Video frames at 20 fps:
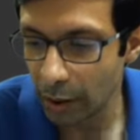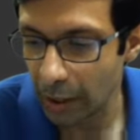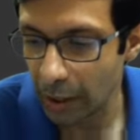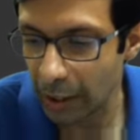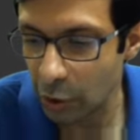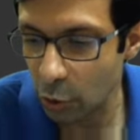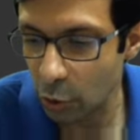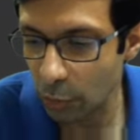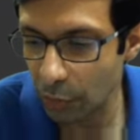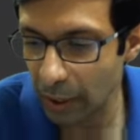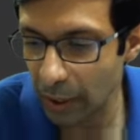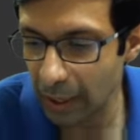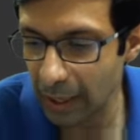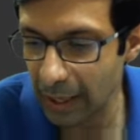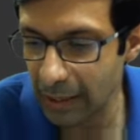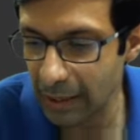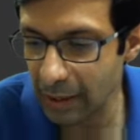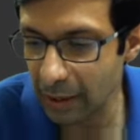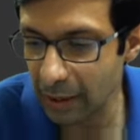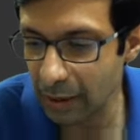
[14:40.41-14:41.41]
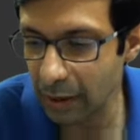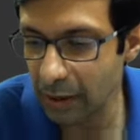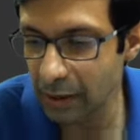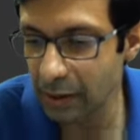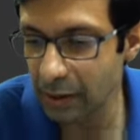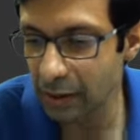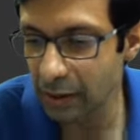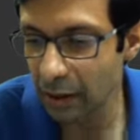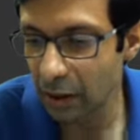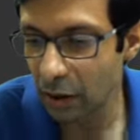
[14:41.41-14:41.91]
And so if I cancel
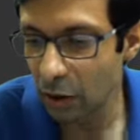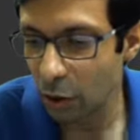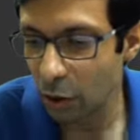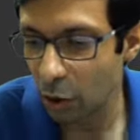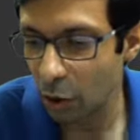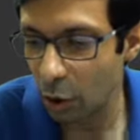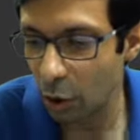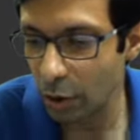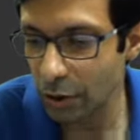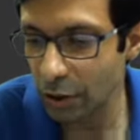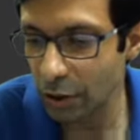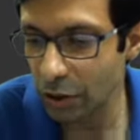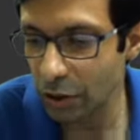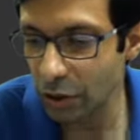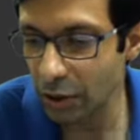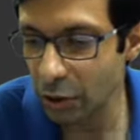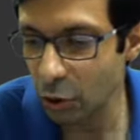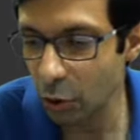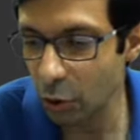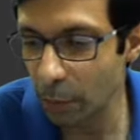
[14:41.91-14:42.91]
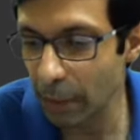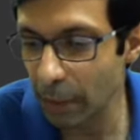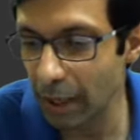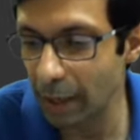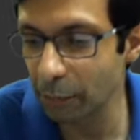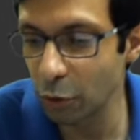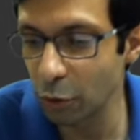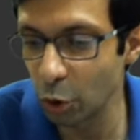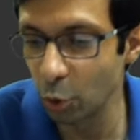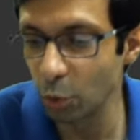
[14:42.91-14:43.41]
this, oxygen is going to
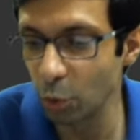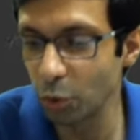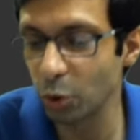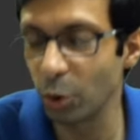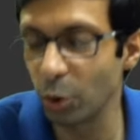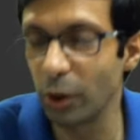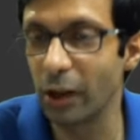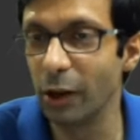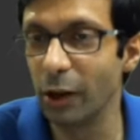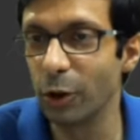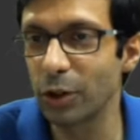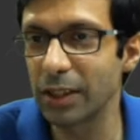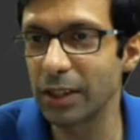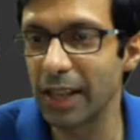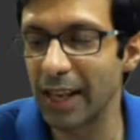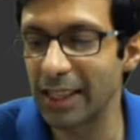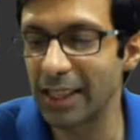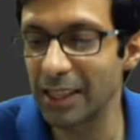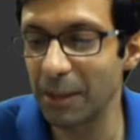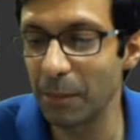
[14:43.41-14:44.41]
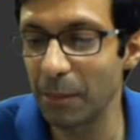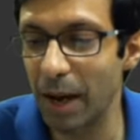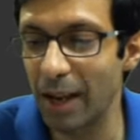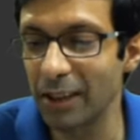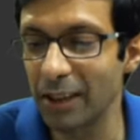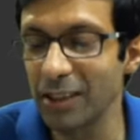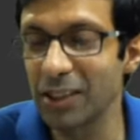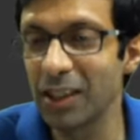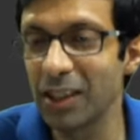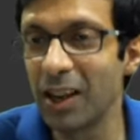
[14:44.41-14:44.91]
become 2. So it looks nice and
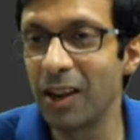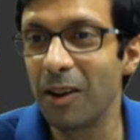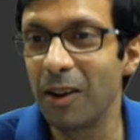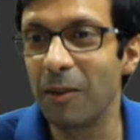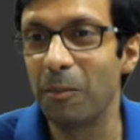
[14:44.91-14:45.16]
balanced.